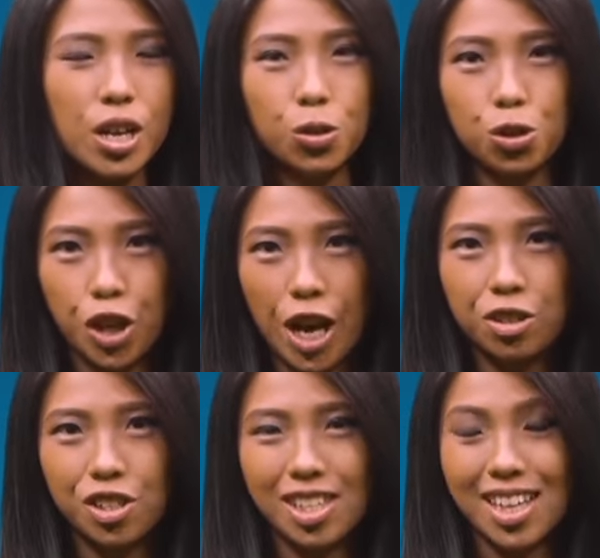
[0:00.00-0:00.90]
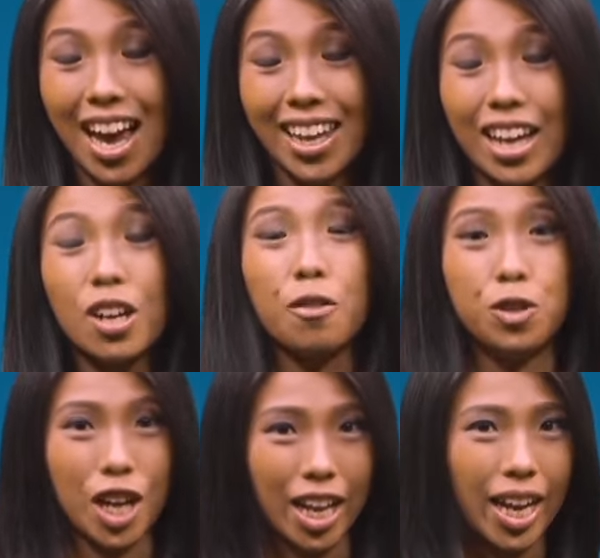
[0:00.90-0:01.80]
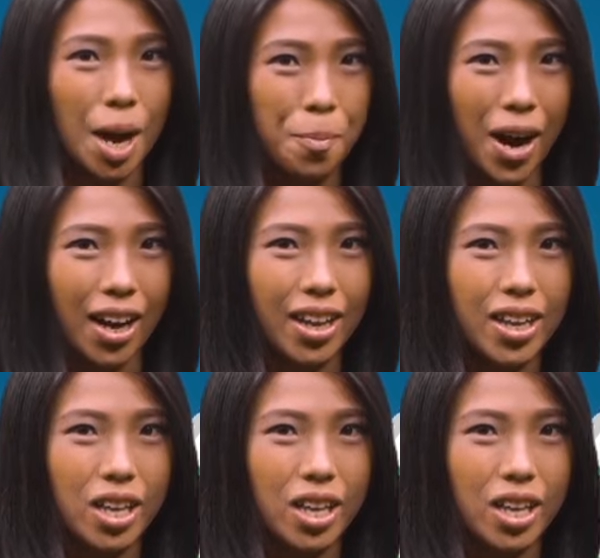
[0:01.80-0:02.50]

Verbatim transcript: to change the skyline of Jalan Ampang.